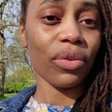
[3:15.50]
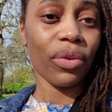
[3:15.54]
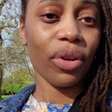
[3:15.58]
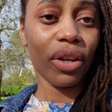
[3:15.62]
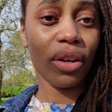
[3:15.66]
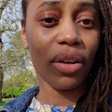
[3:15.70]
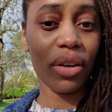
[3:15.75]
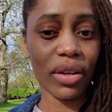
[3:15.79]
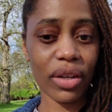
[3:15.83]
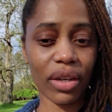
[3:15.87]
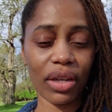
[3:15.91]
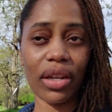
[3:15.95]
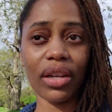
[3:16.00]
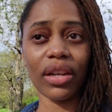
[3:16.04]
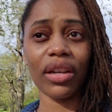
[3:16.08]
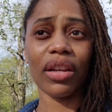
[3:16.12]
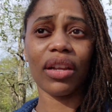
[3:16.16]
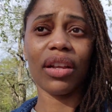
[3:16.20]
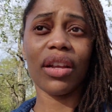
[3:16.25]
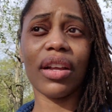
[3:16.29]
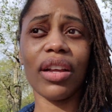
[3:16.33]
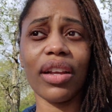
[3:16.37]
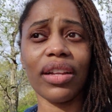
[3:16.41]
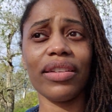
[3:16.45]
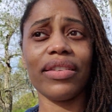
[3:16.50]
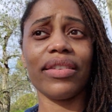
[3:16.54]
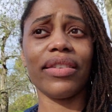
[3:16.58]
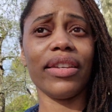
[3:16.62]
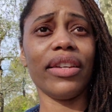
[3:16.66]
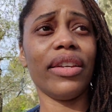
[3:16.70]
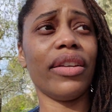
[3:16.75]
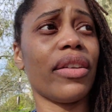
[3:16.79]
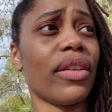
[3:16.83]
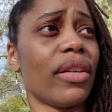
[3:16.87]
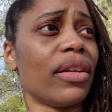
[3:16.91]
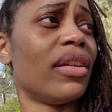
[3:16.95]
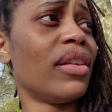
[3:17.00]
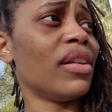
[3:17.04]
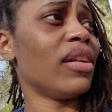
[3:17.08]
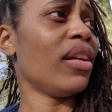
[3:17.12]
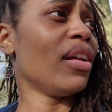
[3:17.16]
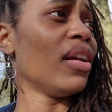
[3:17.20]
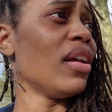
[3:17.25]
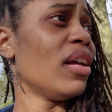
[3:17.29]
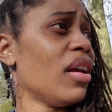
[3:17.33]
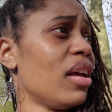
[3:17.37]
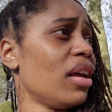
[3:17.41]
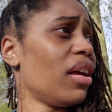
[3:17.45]
on and seeing
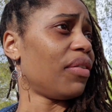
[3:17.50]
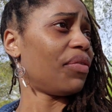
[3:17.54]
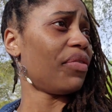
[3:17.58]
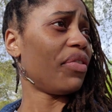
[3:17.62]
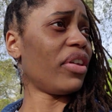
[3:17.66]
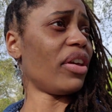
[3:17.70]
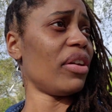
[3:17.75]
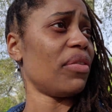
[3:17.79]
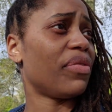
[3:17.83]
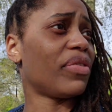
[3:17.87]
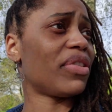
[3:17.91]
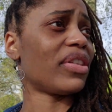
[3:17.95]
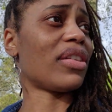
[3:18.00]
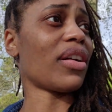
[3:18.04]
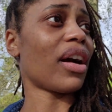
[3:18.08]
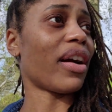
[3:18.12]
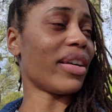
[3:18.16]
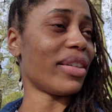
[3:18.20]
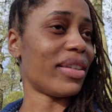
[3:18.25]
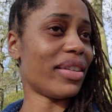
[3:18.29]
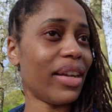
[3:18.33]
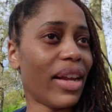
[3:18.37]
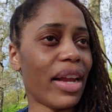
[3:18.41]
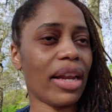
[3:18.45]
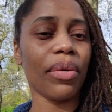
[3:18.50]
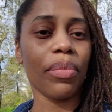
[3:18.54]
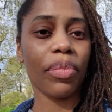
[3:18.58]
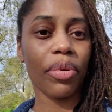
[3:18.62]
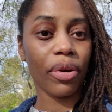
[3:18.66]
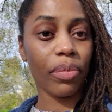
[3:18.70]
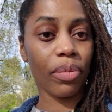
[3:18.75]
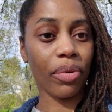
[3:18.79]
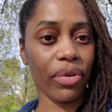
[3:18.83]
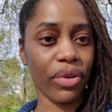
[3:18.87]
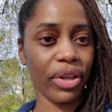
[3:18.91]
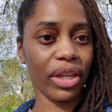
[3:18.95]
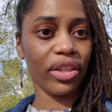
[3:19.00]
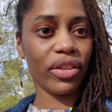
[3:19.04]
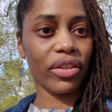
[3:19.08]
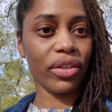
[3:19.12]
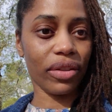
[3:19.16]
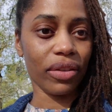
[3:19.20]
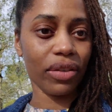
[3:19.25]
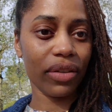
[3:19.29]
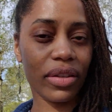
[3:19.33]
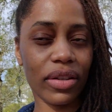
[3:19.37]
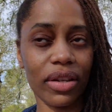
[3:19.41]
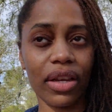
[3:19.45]
if they've started any
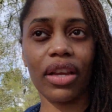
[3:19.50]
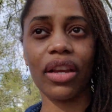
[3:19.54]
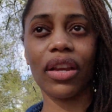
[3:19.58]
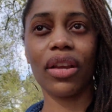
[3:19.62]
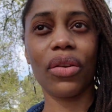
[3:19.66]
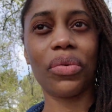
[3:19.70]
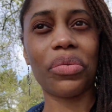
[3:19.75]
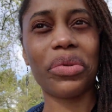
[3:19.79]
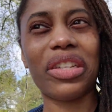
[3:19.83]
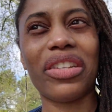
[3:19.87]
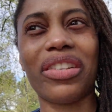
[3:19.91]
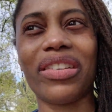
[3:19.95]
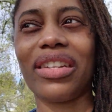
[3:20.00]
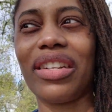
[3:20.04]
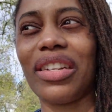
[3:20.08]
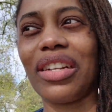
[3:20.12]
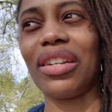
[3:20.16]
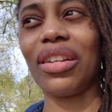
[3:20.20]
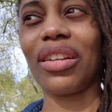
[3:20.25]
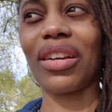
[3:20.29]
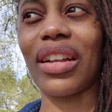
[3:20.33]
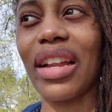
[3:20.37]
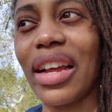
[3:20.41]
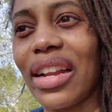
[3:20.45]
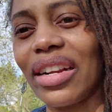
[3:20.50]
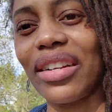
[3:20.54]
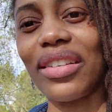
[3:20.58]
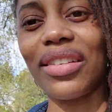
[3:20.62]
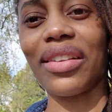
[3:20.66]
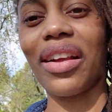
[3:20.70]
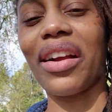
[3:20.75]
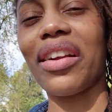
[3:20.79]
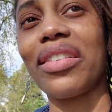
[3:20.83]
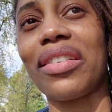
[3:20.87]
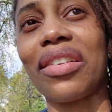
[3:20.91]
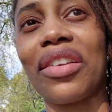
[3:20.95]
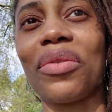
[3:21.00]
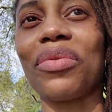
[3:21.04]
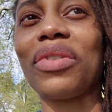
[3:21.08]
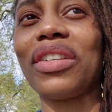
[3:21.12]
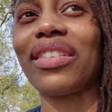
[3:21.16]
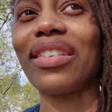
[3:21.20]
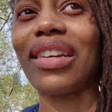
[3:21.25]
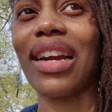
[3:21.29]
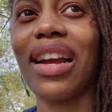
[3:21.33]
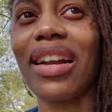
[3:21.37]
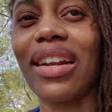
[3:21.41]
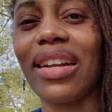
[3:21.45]
preparations, which they look like they're starting now, which is
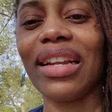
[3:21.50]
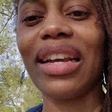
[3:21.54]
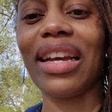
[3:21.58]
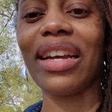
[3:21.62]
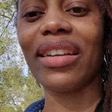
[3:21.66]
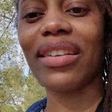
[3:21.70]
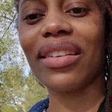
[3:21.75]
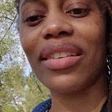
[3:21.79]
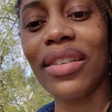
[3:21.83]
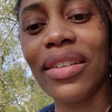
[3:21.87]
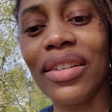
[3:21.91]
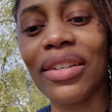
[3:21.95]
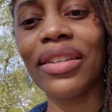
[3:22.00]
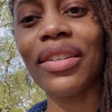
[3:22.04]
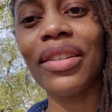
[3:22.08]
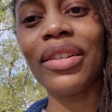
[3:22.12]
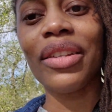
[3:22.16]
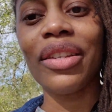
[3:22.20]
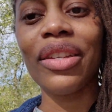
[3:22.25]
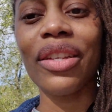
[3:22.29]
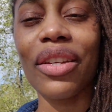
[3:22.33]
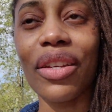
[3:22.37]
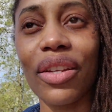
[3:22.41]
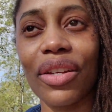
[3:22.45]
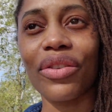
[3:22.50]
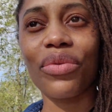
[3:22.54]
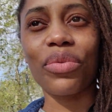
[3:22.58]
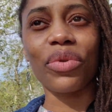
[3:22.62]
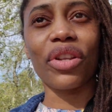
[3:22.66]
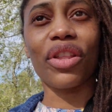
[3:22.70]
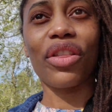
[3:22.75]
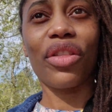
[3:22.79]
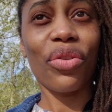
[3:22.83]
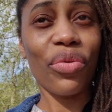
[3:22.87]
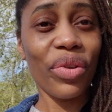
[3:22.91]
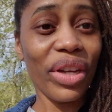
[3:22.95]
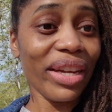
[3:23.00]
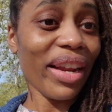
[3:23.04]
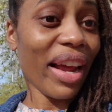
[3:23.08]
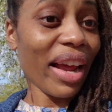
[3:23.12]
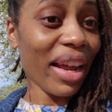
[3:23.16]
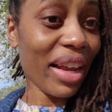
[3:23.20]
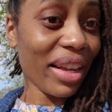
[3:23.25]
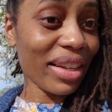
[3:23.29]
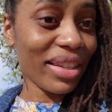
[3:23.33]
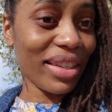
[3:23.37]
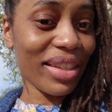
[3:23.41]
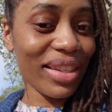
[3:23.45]
kind of late because we're 3
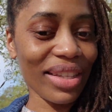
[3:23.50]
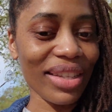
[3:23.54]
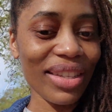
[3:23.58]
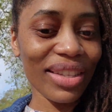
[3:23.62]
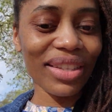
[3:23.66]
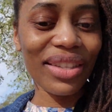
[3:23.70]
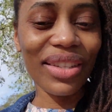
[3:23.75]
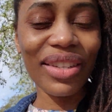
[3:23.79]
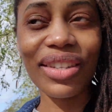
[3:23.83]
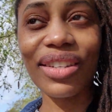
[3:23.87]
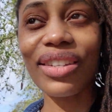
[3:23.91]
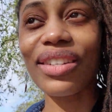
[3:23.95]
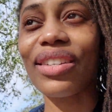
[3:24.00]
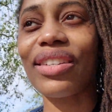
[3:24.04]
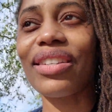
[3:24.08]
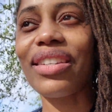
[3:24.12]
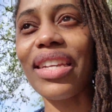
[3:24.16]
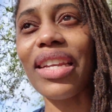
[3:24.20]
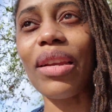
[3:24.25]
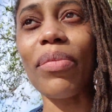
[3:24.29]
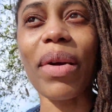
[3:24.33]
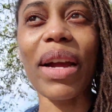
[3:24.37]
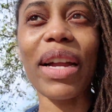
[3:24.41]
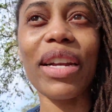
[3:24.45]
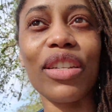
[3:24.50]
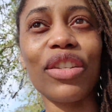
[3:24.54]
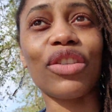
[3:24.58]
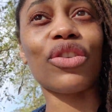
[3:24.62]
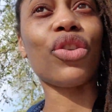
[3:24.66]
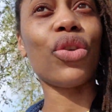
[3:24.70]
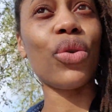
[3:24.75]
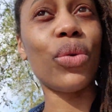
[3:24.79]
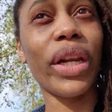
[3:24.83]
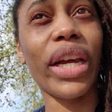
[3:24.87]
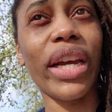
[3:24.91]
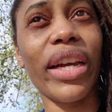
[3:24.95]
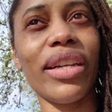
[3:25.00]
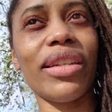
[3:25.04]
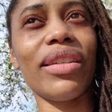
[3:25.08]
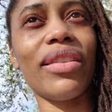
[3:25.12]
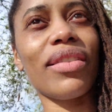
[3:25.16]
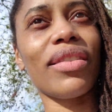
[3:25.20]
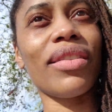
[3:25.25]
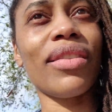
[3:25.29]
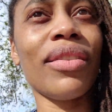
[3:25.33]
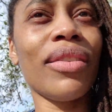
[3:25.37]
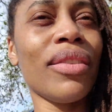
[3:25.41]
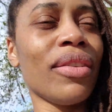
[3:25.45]
days, T-minus 2
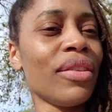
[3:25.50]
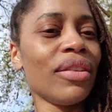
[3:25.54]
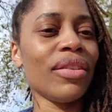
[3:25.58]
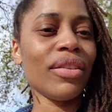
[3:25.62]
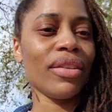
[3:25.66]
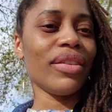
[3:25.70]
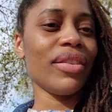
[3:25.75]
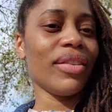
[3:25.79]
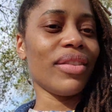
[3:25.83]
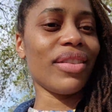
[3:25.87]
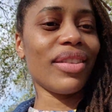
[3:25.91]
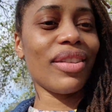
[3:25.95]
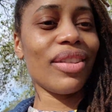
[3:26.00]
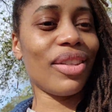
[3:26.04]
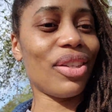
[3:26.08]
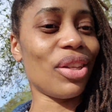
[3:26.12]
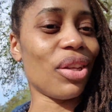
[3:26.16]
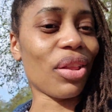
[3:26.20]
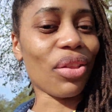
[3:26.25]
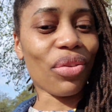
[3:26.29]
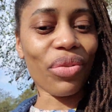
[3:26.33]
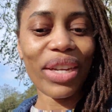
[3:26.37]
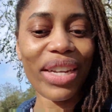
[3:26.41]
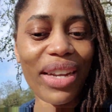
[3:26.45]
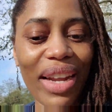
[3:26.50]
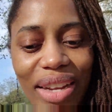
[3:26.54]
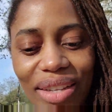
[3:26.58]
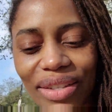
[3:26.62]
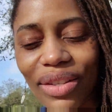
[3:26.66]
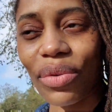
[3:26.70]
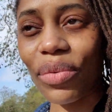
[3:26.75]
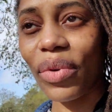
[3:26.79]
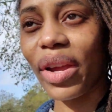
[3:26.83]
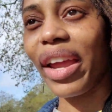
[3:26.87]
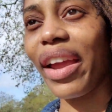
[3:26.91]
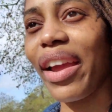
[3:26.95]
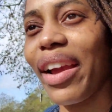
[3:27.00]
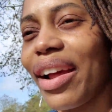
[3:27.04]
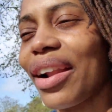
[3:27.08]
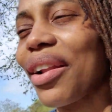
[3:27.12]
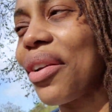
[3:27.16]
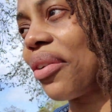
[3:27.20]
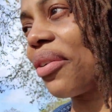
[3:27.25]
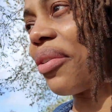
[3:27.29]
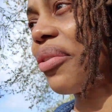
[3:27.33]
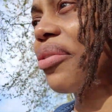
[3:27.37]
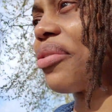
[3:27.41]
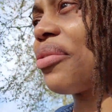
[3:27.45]
days, 3 days away. I don't know.